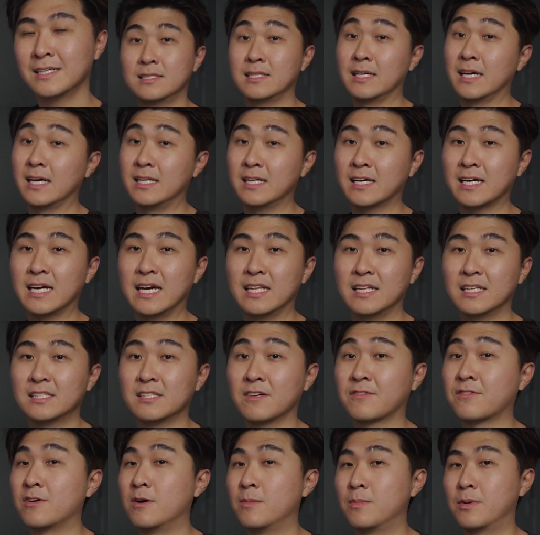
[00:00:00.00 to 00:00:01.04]
The indicators
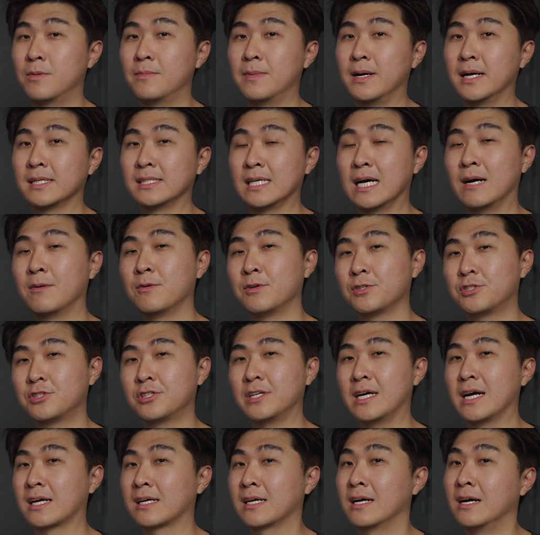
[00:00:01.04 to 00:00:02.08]
of compromise I would
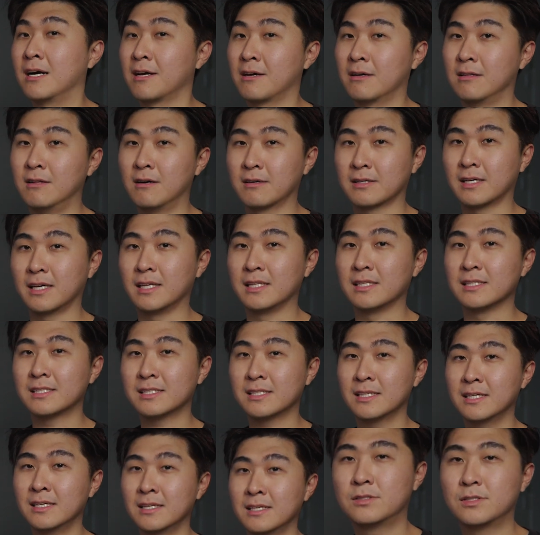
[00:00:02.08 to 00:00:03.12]
check are your logins.